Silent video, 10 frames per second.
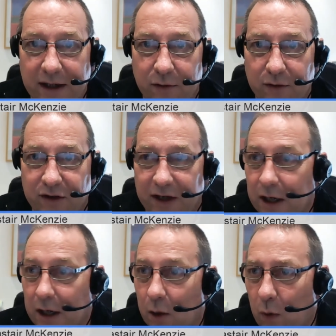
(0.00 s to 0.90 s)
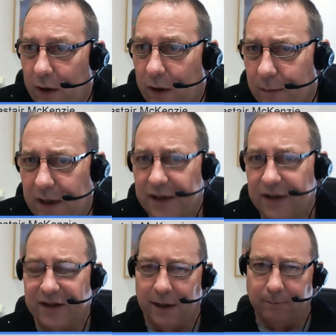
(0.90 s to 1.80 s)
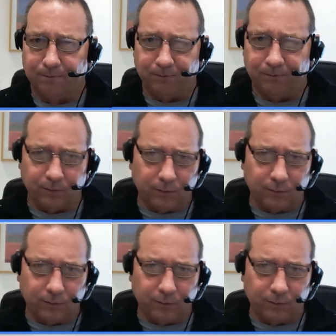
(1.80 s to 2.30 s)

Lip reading: interesting. One of them is a